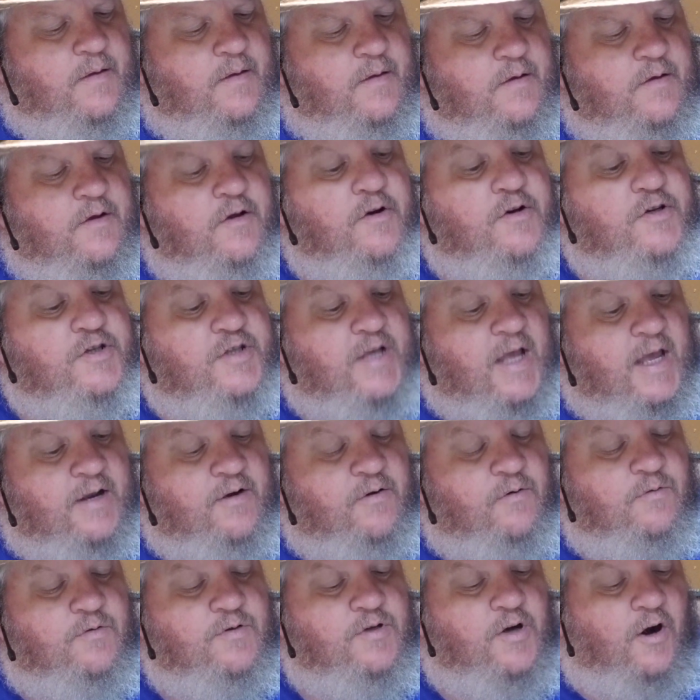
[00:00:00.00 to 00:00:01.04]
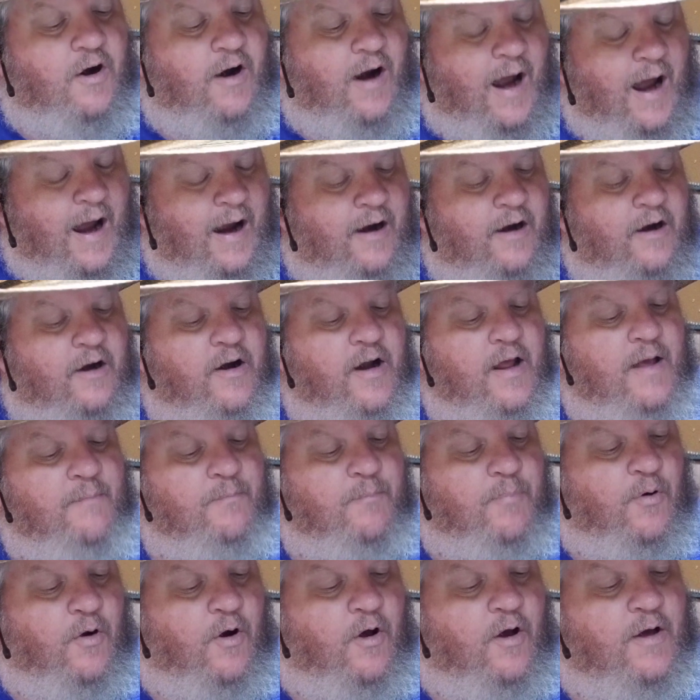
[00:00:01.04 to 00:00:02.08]
Your sandals are iron
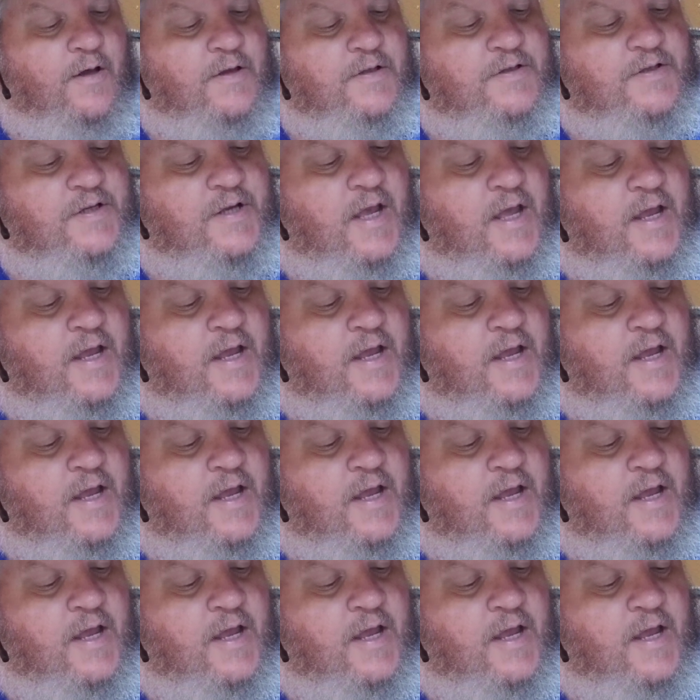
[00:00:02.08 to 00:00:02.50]
and bronze,